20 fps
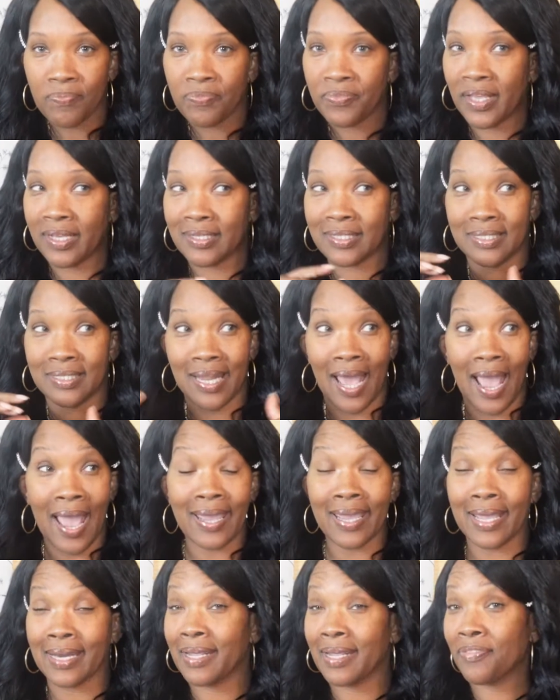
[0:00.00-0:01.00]
That's not
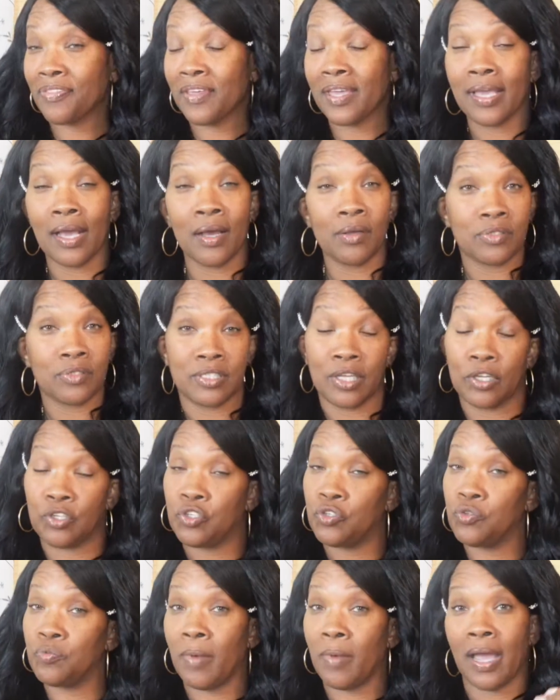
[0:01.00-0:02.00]
anything else
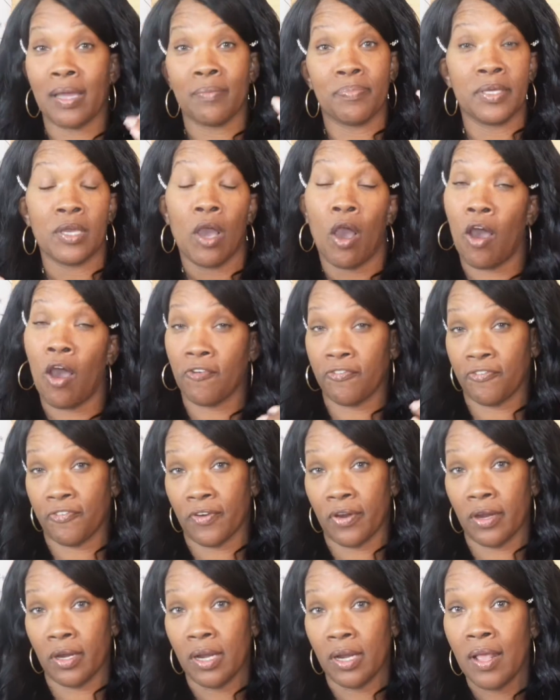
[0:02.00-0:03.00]
that you might be
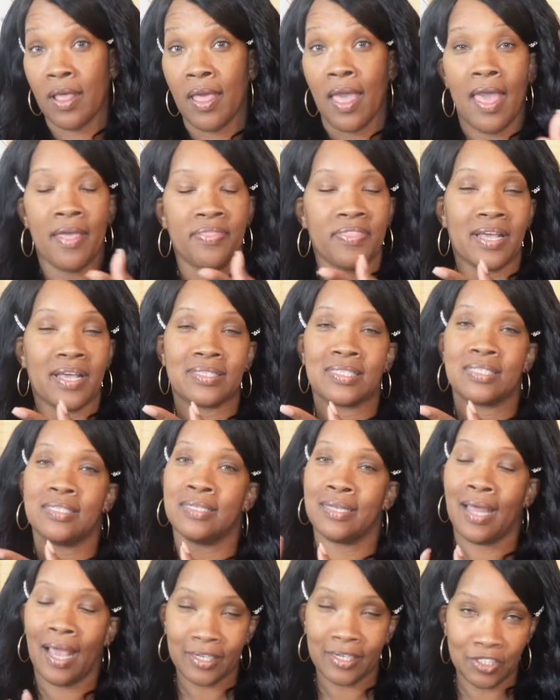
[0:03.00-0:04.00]
offering. And that's
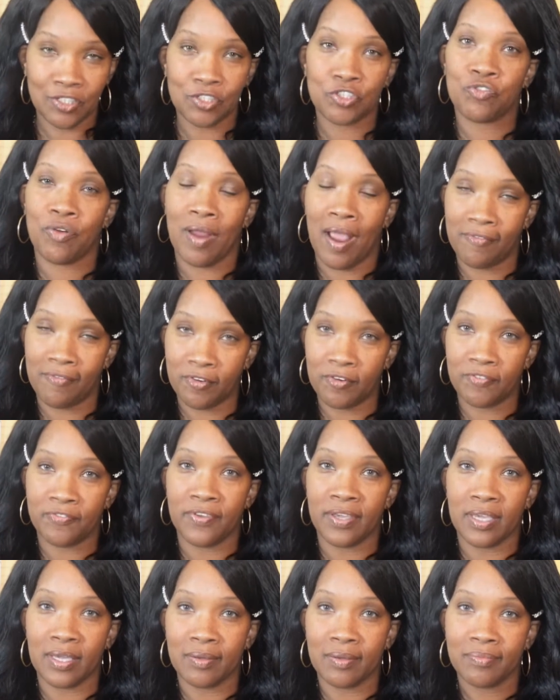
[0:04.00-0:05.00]
not your travel
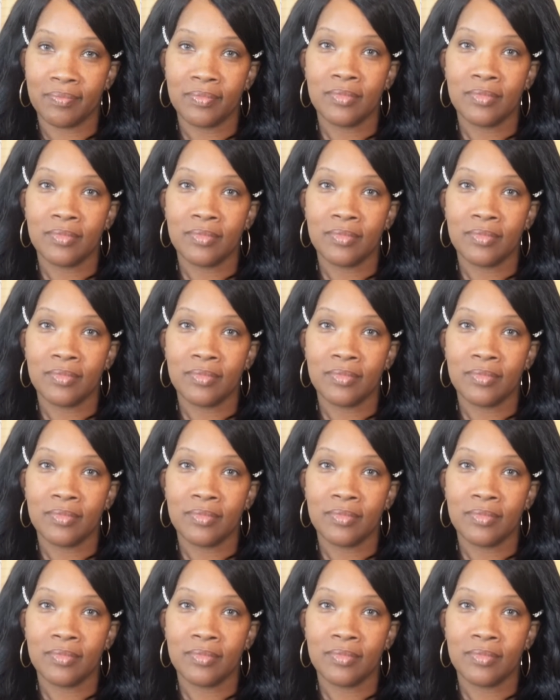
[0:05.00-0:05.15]
fee.